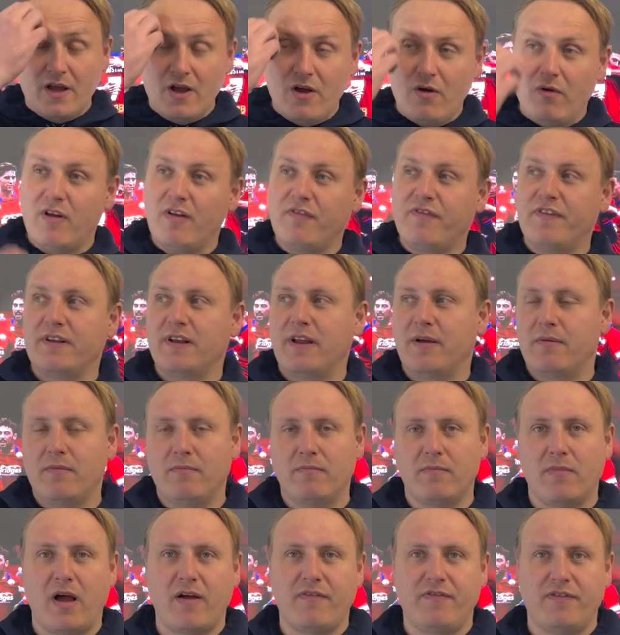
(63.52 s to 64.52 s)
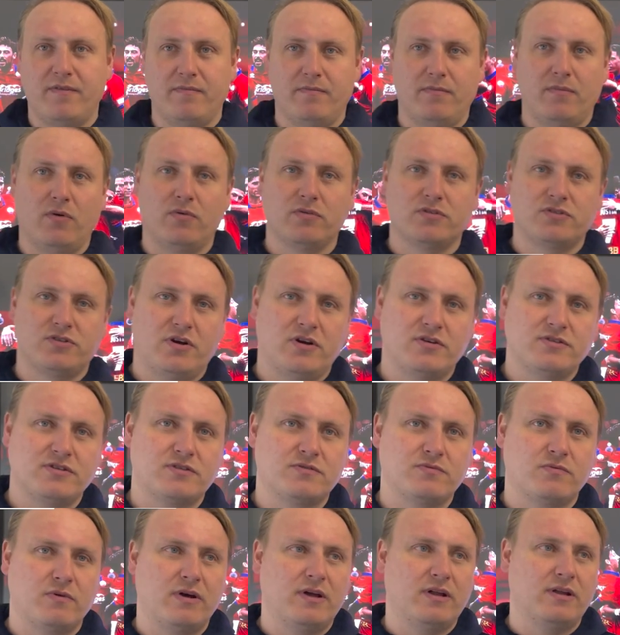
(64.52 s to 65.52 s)
Well, I think most years
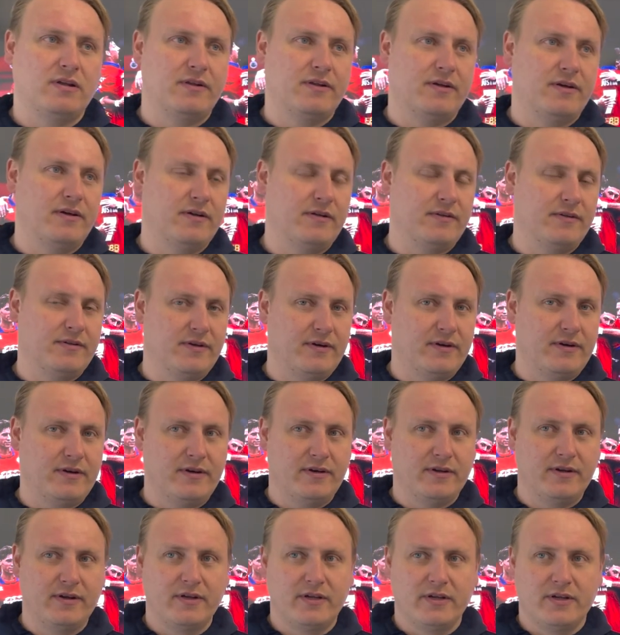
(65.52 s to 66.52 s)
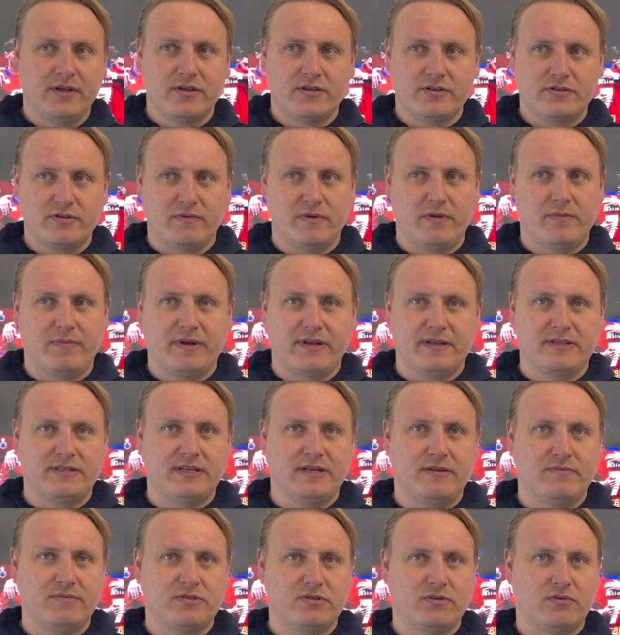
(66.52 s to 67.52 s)
as well, some of the bigger
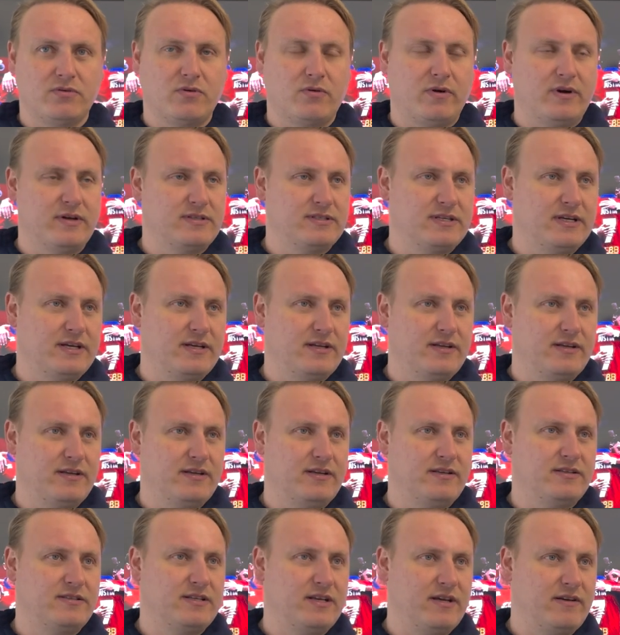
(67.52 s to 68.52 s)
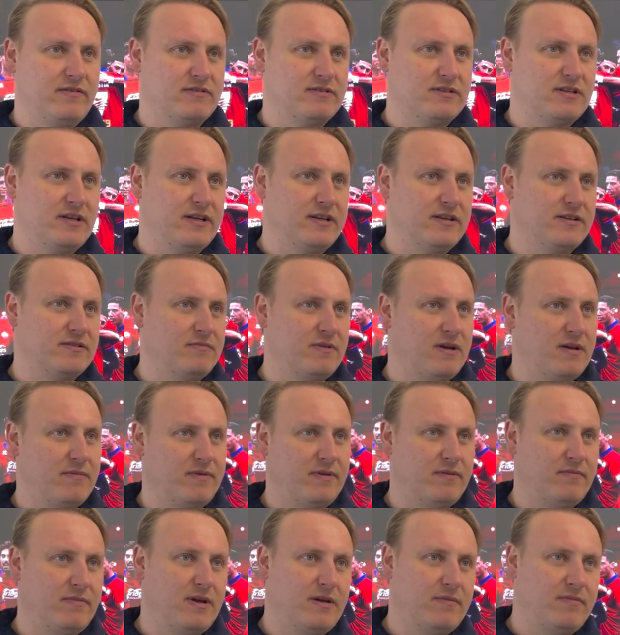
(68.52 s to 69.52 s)
teams don't quite take it as seriously as
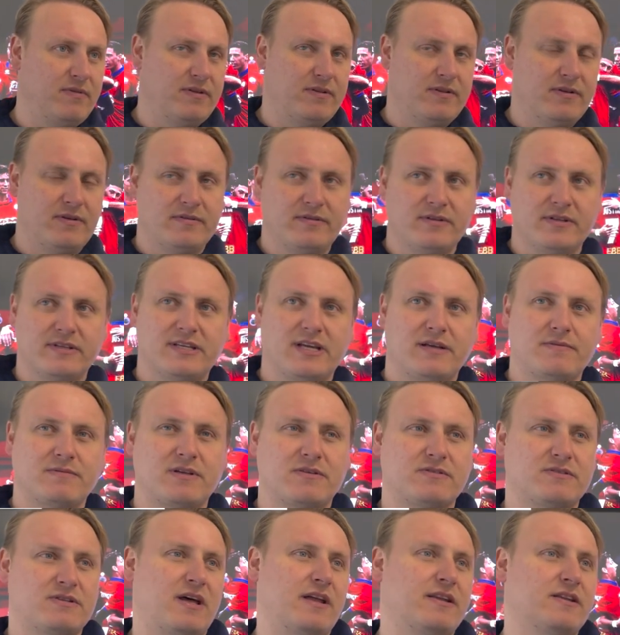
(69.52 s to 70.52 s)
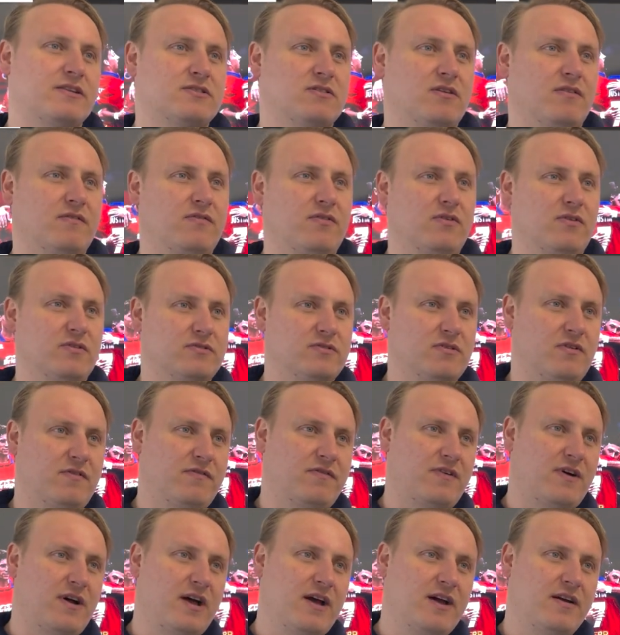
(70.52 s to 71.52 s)
maybe the teams outside the top four, top
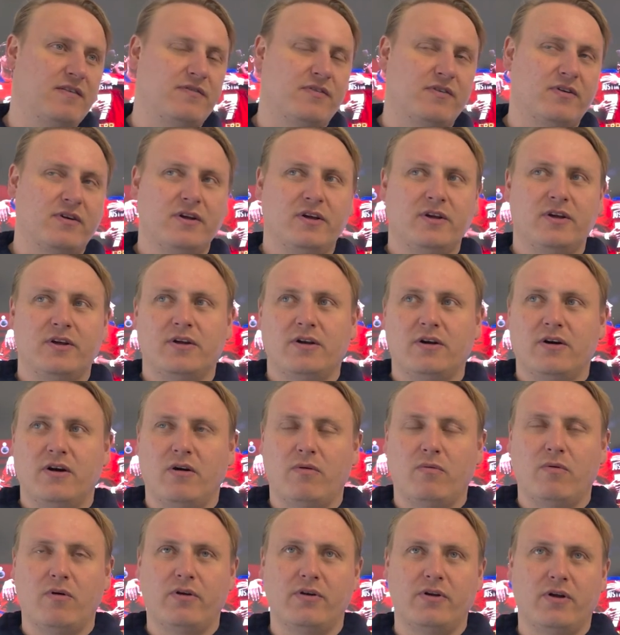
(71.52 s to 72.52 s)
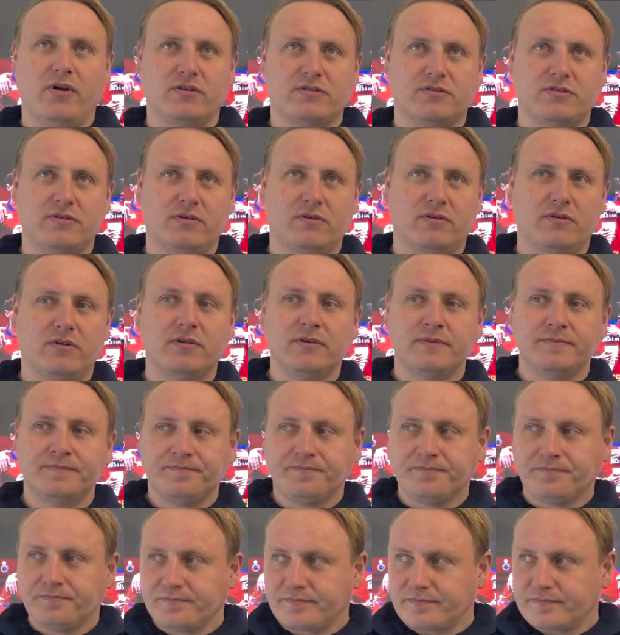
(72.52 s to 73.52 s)
five or whatnot. So
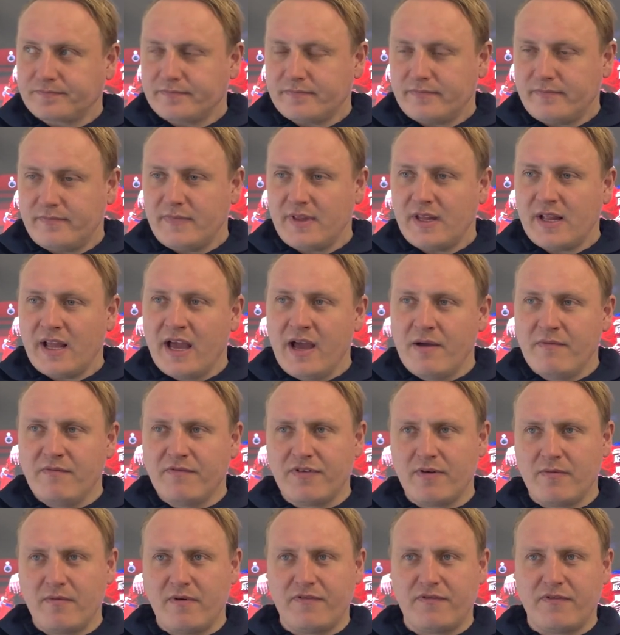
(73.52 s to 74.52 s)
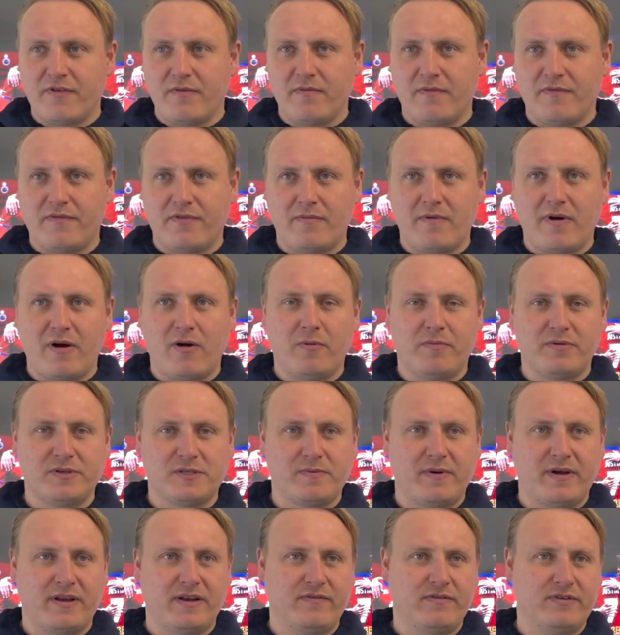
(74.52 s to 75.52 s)
from our
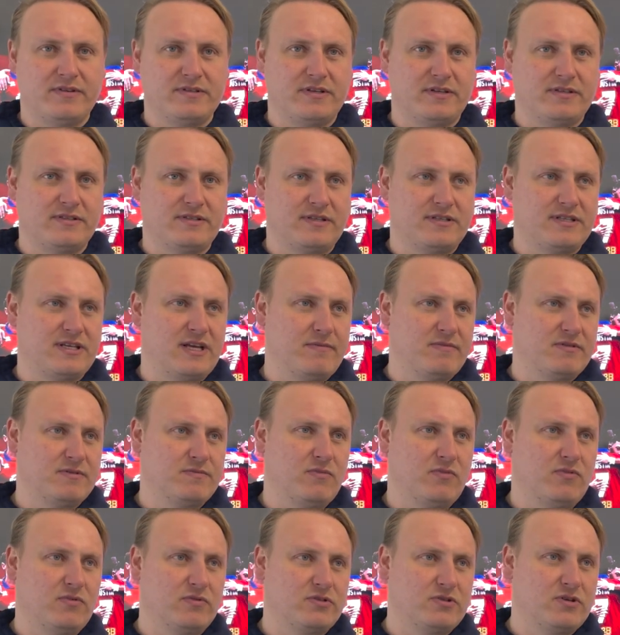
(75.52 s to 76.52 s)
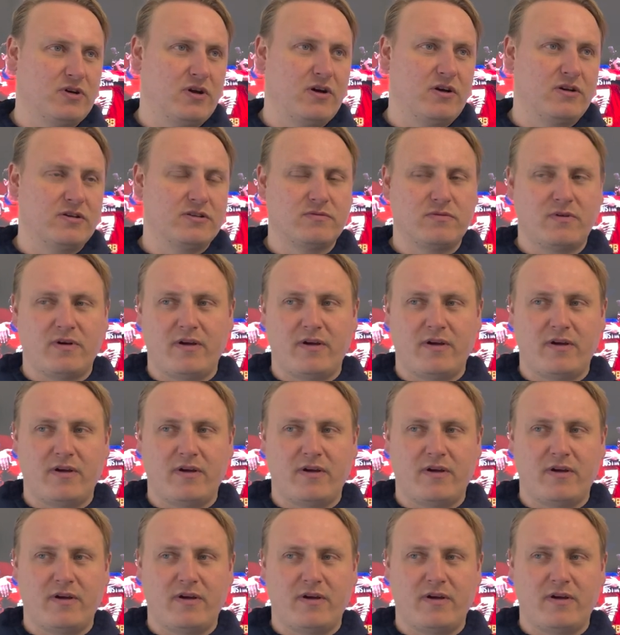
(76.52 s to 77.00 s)
perspective, it's just the same as most years.